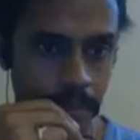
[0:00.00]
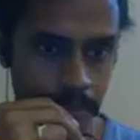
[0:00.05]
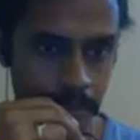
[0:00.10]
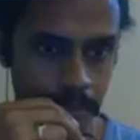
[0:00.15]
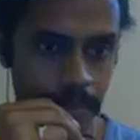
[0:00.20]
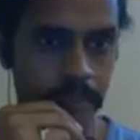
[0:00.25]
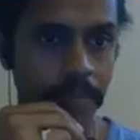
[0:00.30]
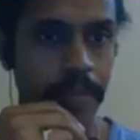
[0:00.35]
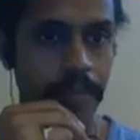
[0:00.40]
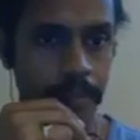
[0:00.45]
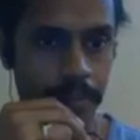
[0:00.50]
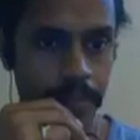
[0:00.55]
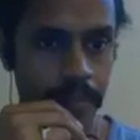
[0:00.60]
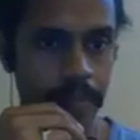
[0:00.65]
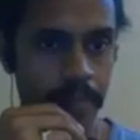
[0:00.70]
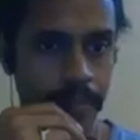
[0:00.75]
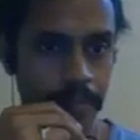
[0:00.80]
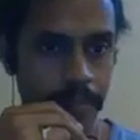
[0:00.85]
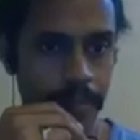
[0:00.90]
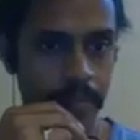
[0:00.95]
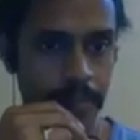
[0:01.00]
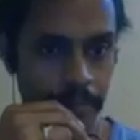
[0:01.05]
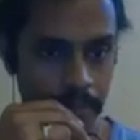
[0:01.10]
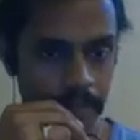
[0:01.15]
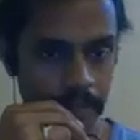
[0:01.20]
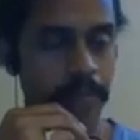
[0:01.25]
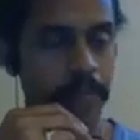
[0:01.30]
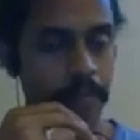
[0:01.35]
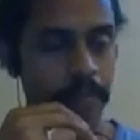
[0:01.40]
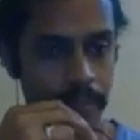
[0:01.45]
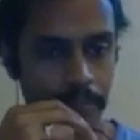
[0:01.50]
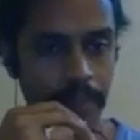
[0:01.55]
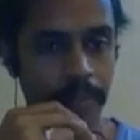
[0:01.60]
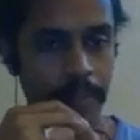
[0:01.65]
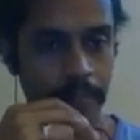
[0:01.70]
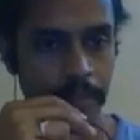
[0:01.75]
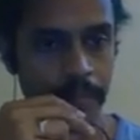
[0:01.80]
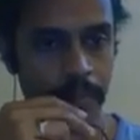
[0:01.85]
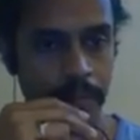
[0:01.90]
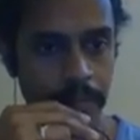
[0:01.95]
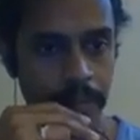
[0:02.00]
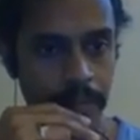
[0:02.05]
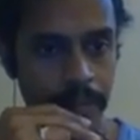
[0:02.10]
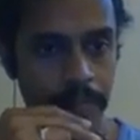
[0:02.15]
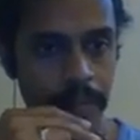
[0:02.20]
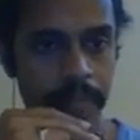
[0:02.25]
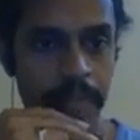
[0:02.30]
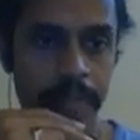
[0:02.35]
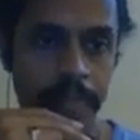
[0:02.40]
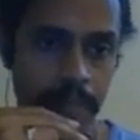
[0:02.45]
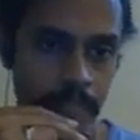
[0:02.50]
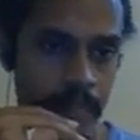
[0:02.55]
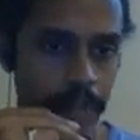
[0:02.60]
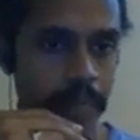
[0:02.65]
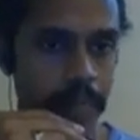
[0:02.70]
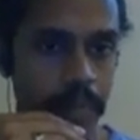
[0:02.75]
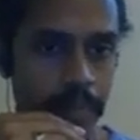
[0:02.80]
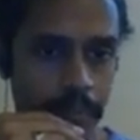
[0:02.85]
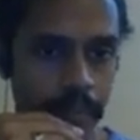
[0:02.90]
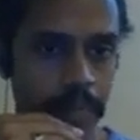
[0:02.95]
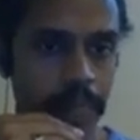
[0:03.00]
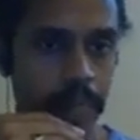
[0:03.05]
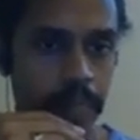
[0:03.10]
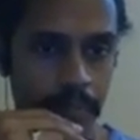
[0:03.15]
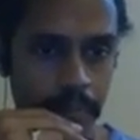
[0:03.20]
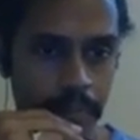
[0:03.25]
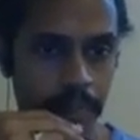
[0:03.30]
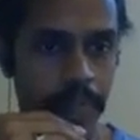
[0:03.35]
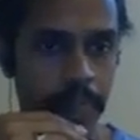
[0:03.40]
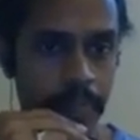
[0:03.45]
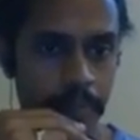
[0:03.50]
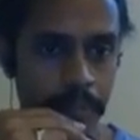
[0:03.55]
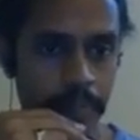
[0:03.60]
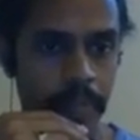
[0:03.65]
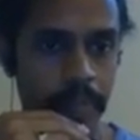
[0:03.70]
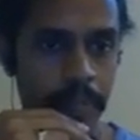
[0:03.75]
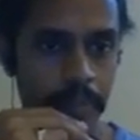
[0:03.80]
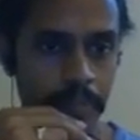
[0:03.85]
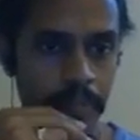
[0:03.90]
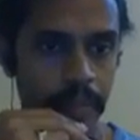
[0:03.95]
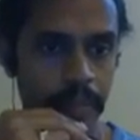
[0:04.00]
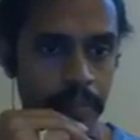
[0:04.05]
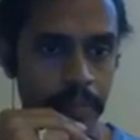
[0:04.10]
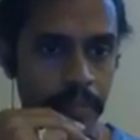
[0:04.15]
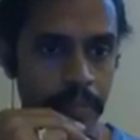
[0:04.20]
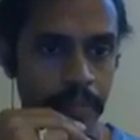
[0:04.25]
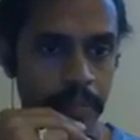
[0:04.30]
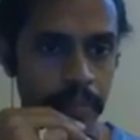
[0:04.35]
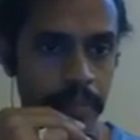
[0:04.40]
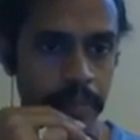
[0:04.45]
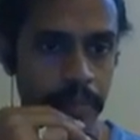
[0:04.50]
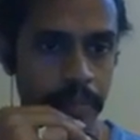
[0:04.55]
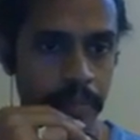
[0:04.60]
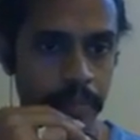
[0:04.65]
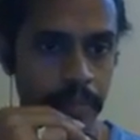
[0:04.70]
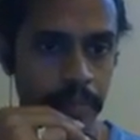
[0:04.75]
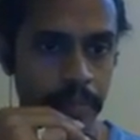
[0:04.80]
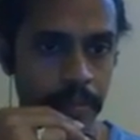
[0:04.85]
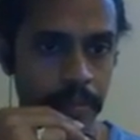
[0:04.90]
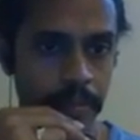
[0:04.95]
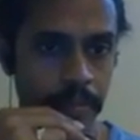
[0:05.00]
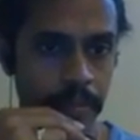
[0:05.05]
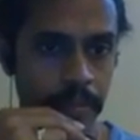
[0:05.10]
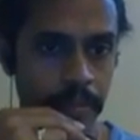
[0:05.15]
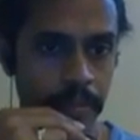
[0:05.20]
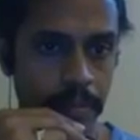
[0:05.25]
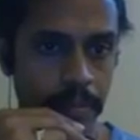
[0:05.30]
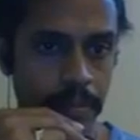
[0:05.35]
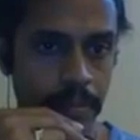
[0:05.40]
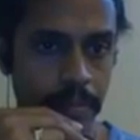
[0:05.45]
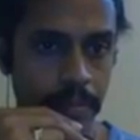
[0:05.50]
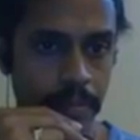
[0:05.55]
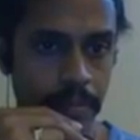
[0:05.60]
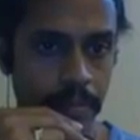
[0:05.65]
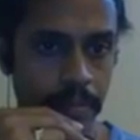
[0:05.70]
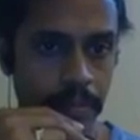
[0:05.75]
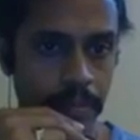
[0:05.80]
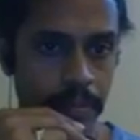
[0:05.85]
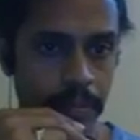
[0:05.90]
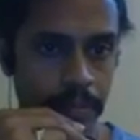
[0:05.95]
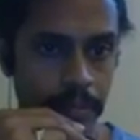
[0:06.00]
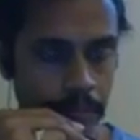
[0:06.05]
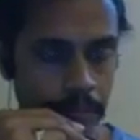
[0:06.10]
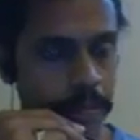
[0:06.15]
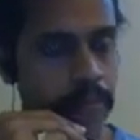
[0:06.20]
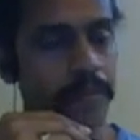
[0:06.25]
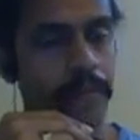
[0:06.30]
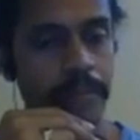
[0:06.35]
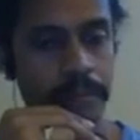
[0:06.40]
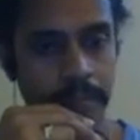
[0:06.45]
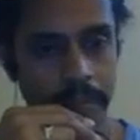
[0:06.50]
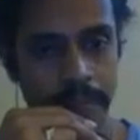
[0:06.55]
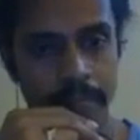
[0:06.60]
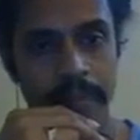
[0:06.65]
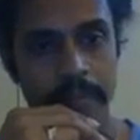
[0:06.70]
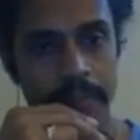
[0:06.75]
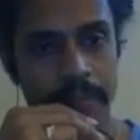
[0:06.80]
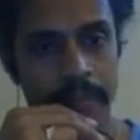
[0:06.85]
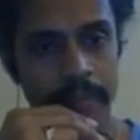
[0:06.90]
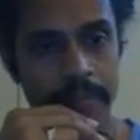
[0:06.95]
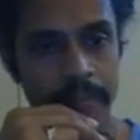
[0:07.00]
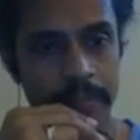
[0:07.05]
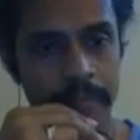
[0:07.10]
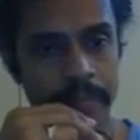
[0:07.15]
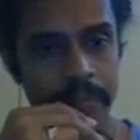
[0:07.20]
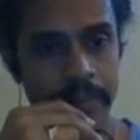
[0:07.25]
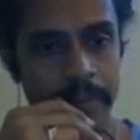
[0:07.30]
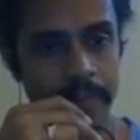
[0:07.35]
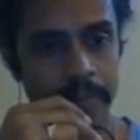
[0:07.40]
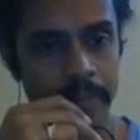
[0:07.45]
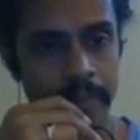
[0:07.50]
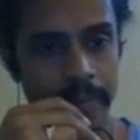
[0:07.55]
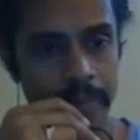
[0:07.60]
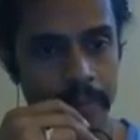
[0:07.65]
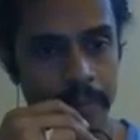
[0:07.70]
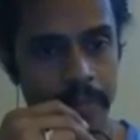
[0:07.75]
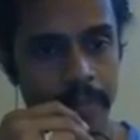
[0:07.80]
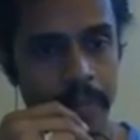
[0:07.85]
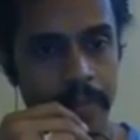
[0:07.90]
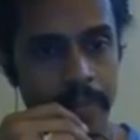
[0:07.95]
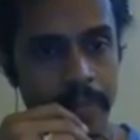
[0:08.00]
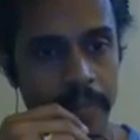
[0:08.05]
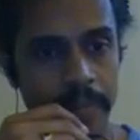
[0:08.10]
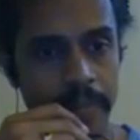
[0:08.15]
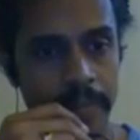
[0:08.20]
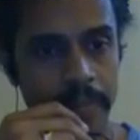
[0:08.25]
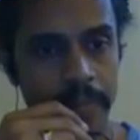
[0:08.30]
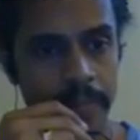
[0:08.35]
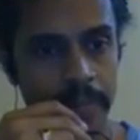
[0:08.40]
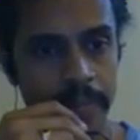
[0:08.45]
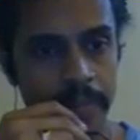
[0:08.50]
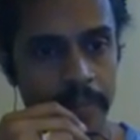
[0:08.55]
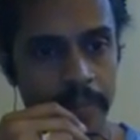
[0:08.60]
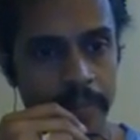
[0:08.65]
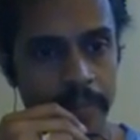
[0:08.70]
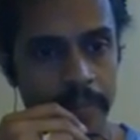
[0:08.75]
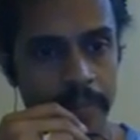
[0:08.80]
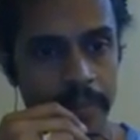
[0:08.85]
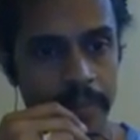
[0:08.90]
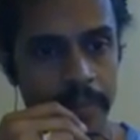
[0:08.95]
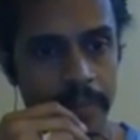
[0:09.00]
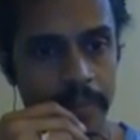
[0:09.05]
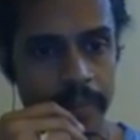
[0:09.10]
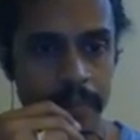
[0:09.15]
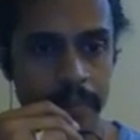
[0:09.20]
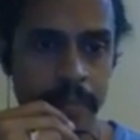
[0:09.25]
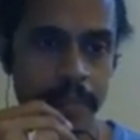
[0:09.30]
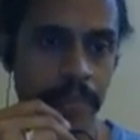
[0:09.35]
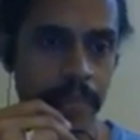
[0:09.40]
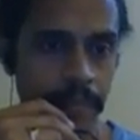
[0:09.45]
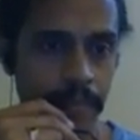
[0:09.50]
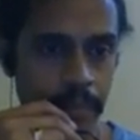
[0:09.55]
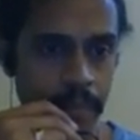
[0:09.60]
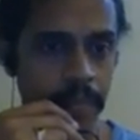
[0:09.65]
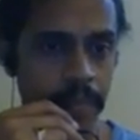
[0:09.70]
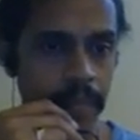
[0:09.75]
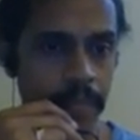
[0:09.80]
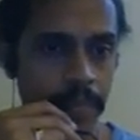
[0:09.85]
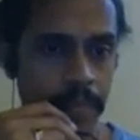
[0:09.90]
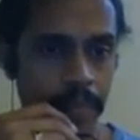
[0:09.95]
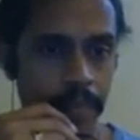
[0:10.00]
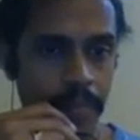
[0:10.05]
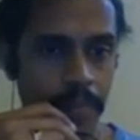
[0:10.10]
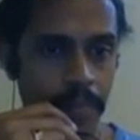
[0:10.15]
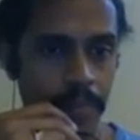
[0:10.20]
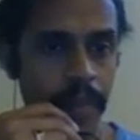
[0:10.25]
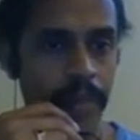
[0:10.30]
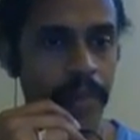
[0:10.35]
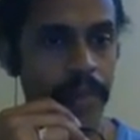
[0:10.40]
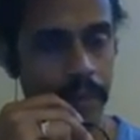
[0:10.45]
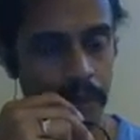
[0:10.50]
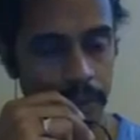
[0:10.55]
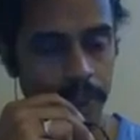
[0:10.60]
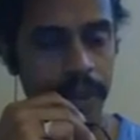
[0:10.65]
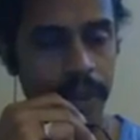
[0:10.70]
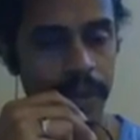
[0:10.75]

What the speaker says: That is pigmentation. If that is dark, the dog is darkly pigmented. So we don't say lack in pigmentation. When the color is fading, we say fading color or lack in saddle. Lack in